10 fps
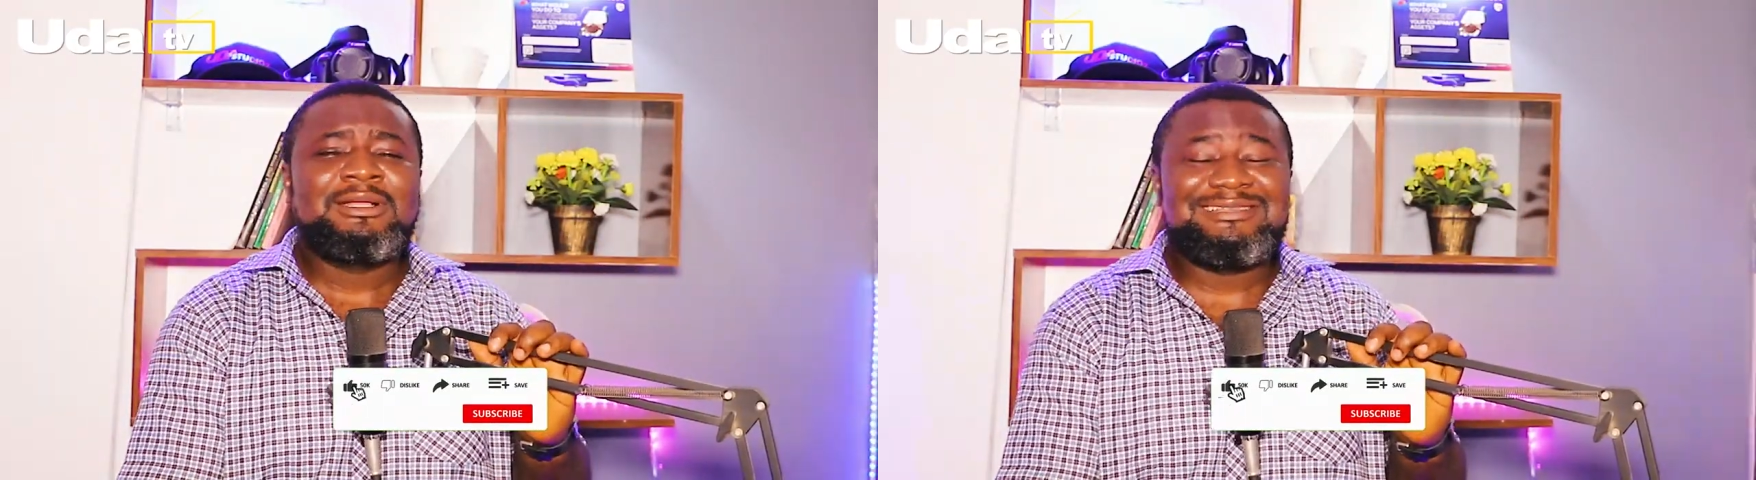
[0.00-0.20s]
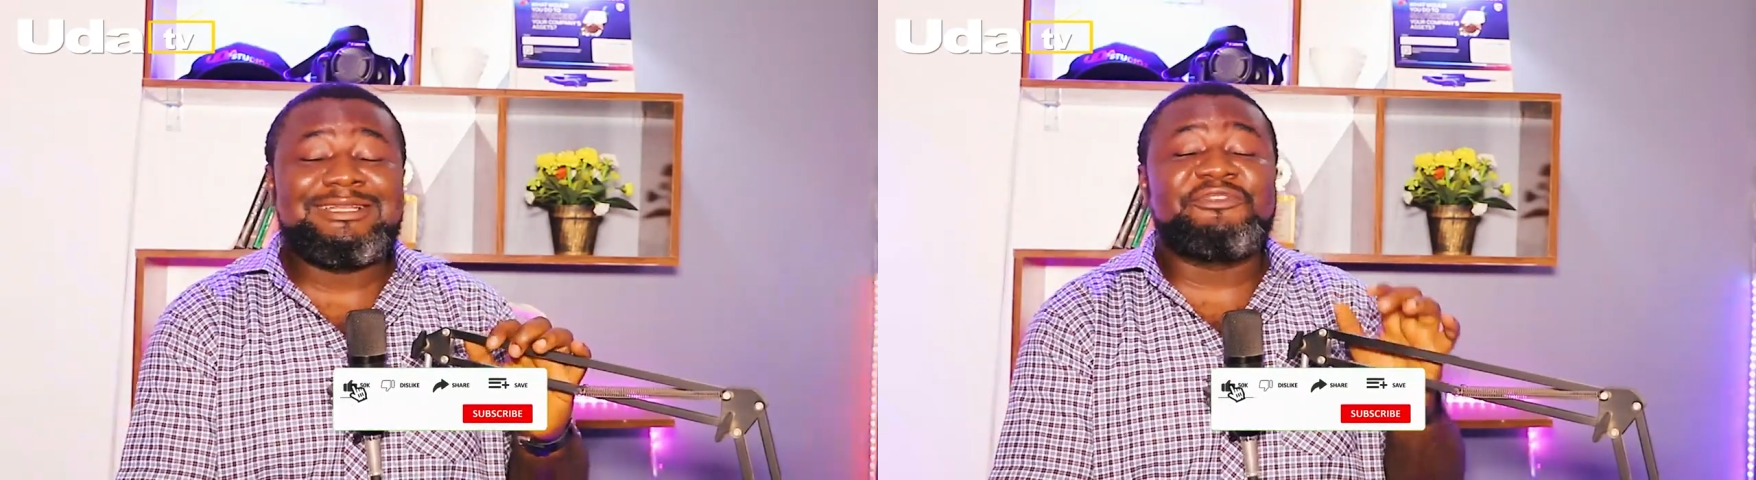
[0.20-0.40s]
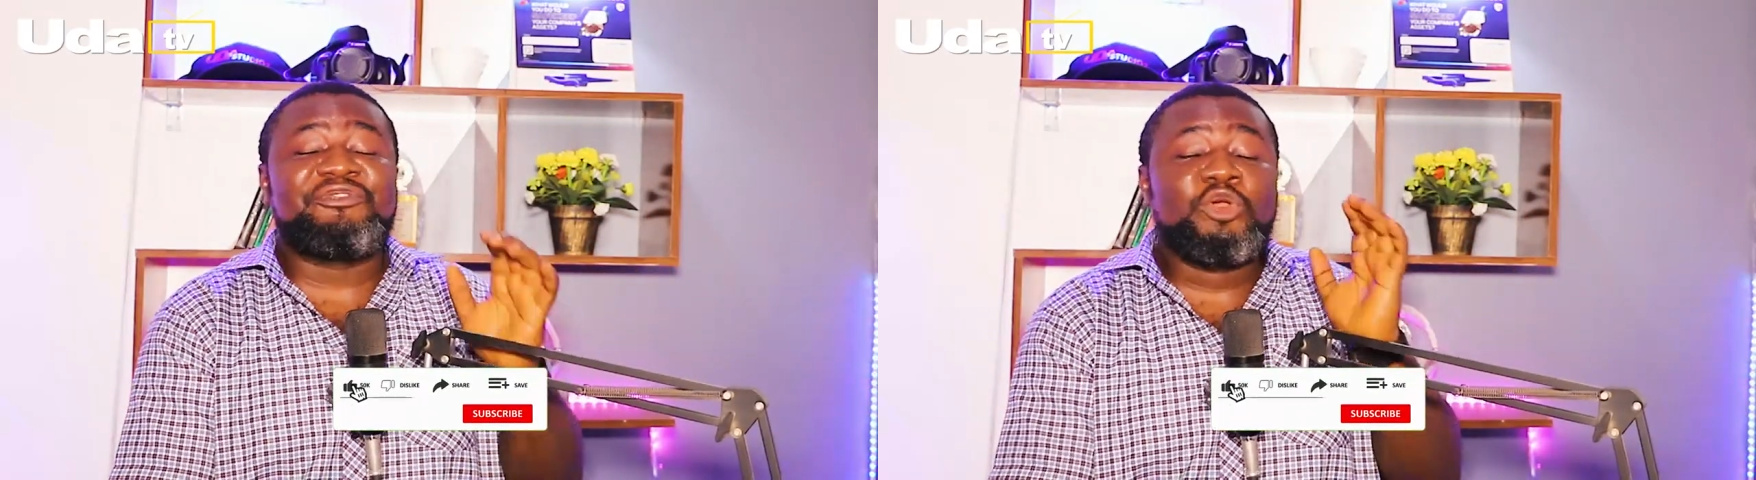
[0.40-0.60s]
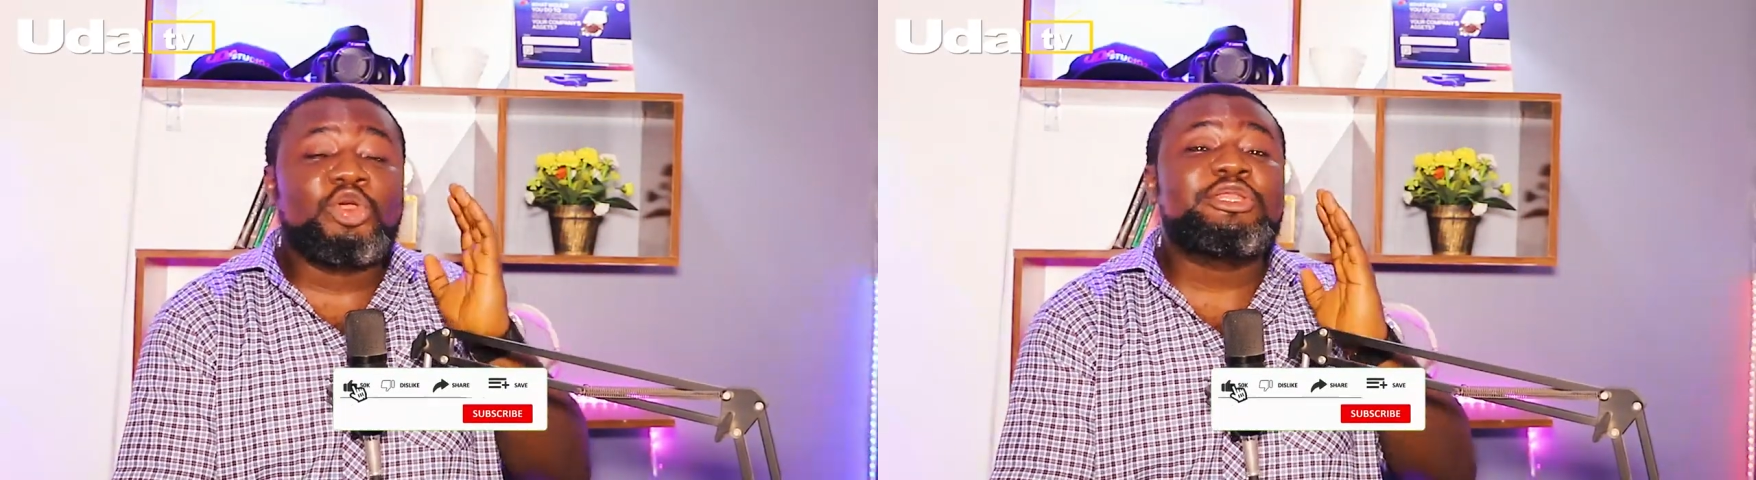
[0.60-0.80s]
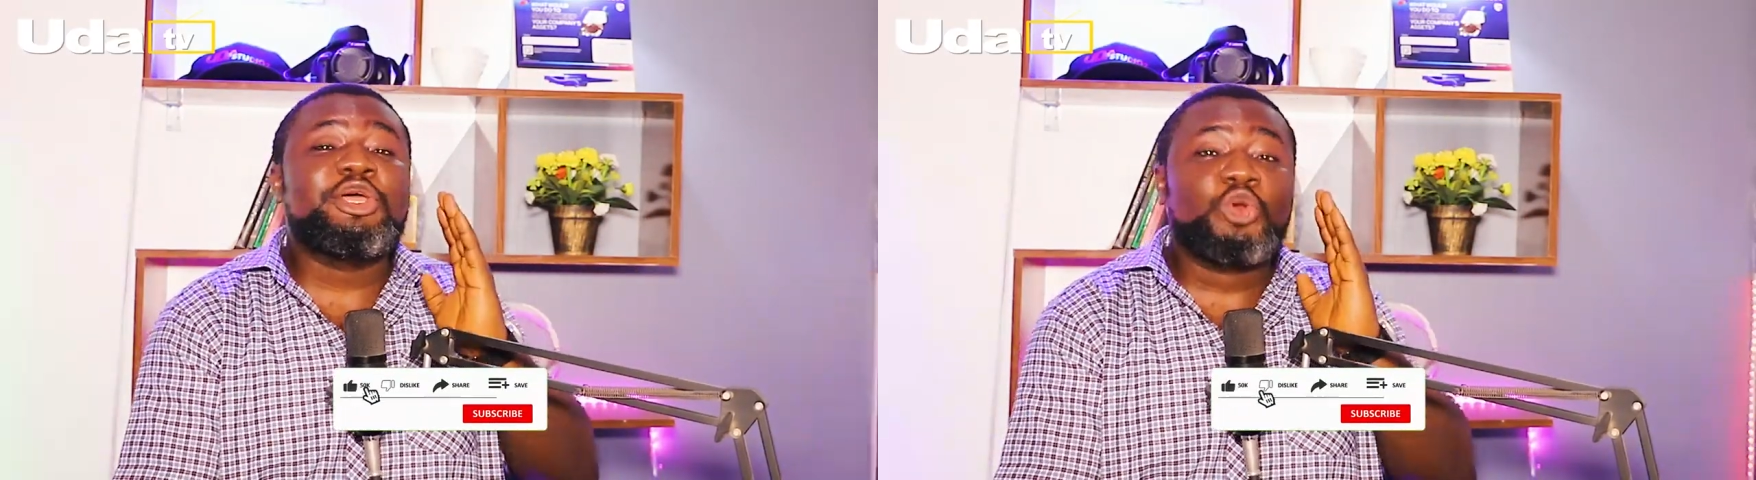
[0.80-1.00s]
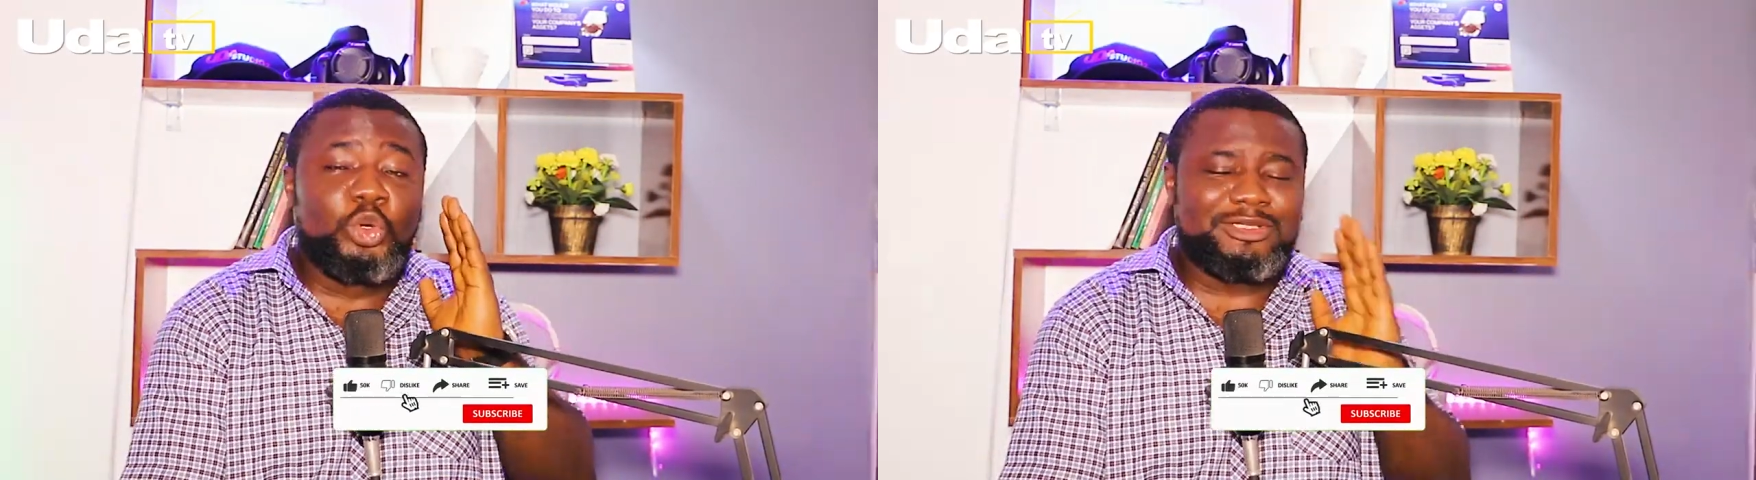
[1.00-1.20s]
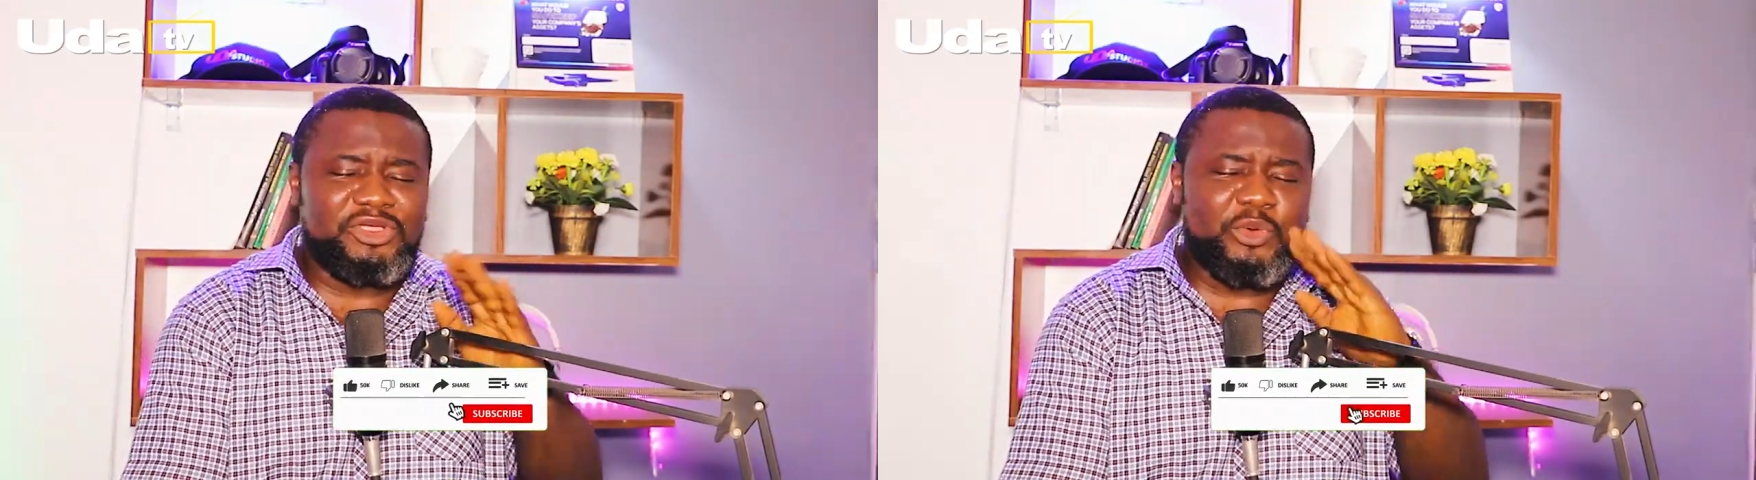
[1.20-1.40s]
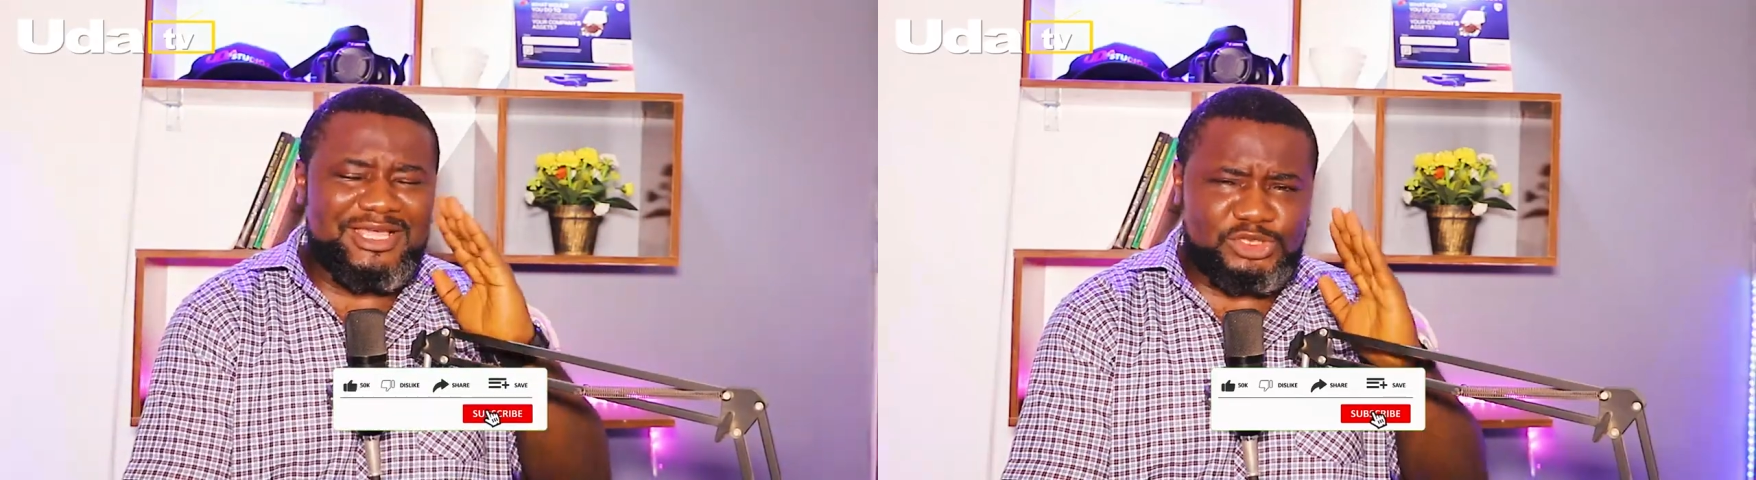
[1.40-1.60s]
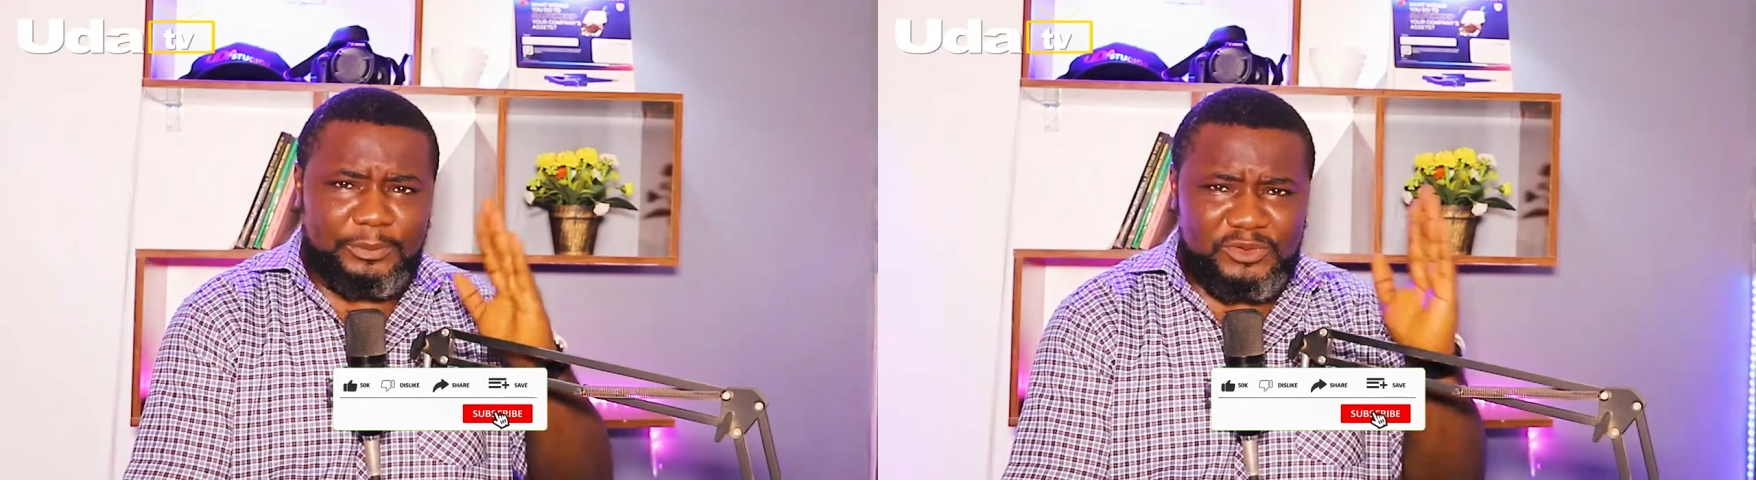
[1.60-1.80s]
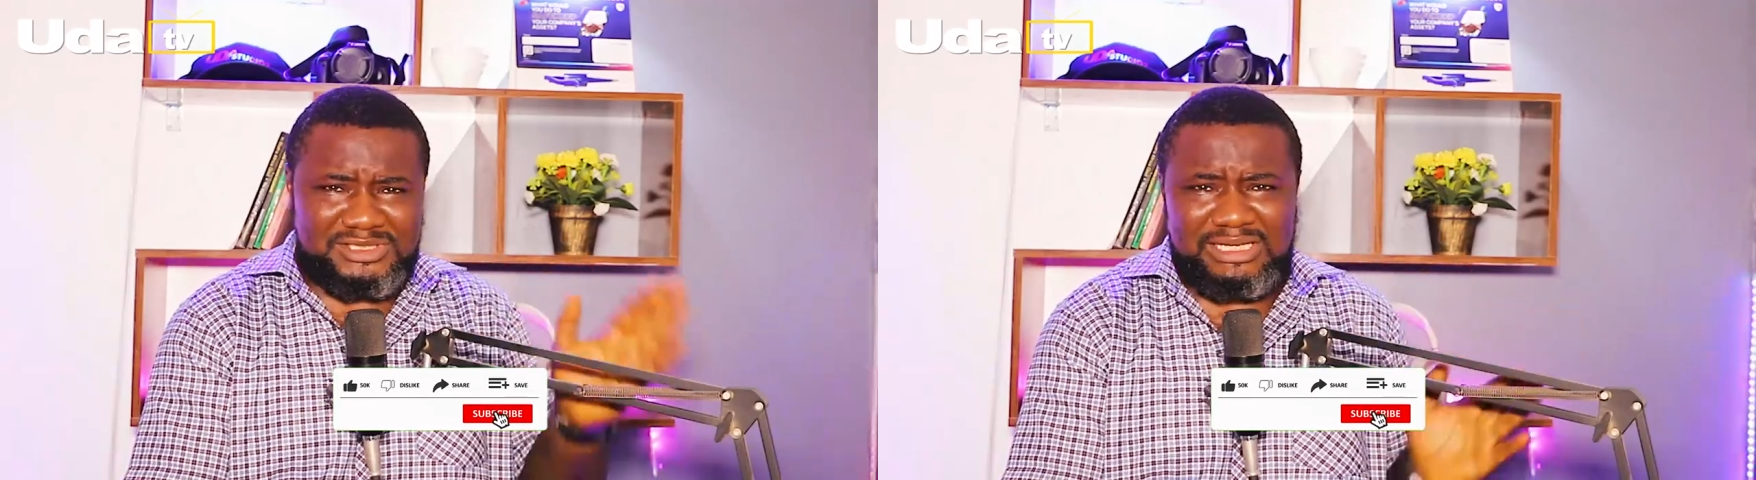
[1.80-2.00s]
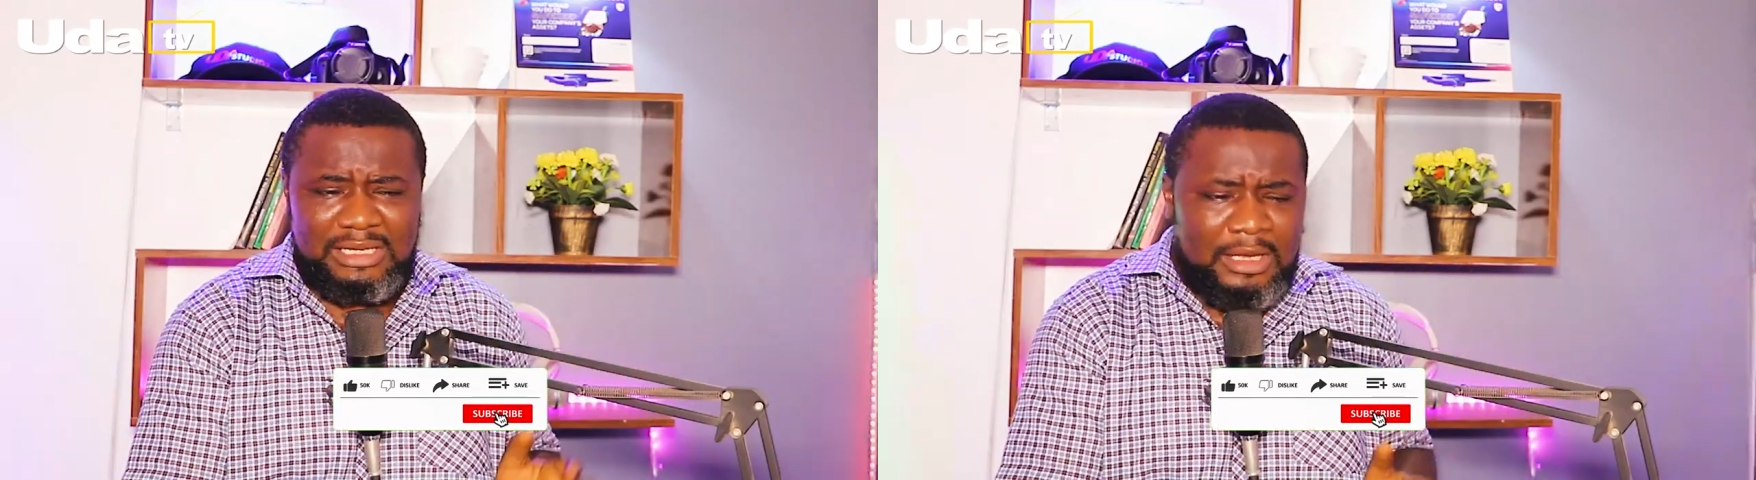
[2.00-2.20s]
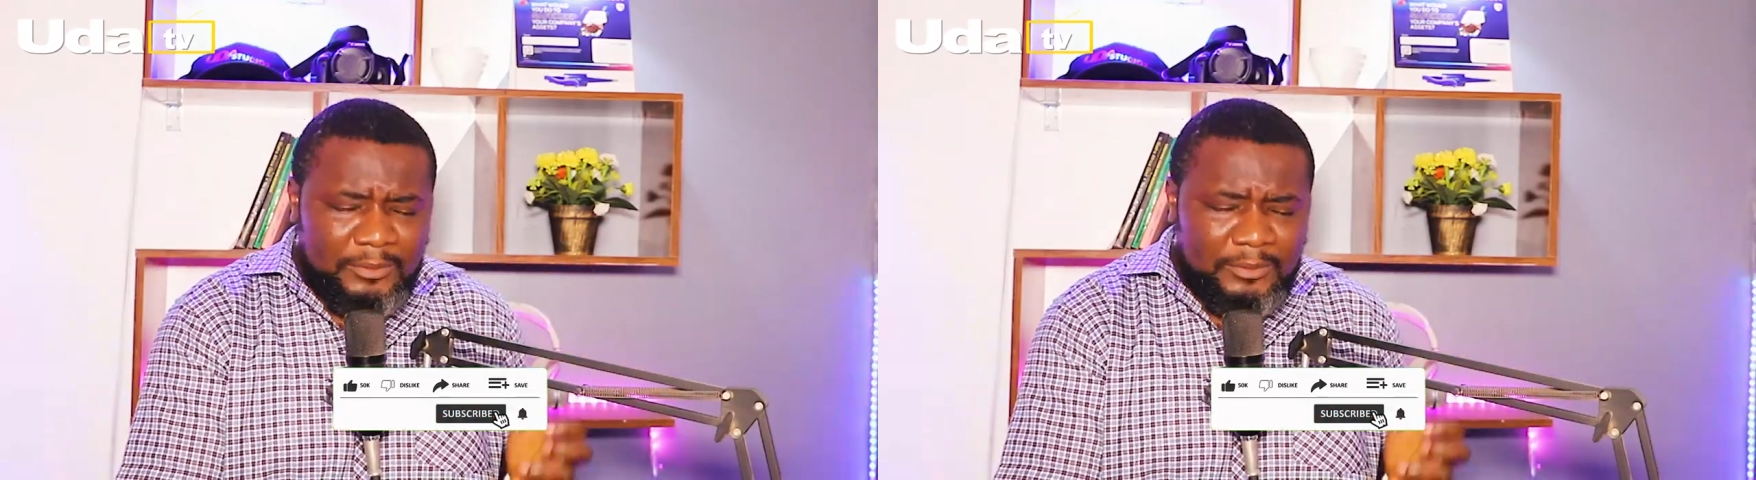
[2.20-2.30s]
They follow the rule the way it's supposed to.